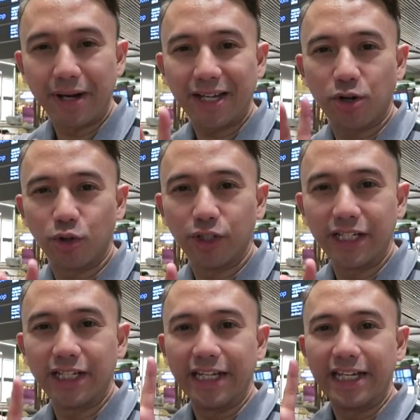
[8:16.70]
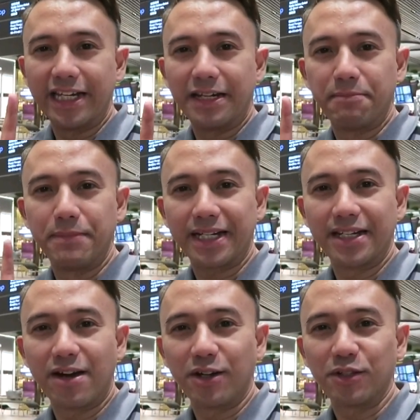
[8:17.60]
my colleague in
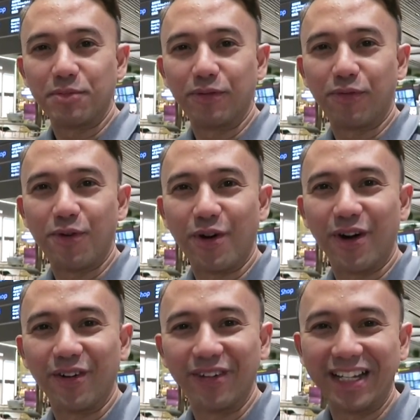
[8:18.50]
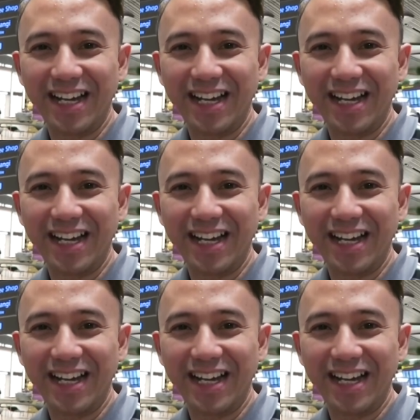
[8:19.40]
McDonald's before. We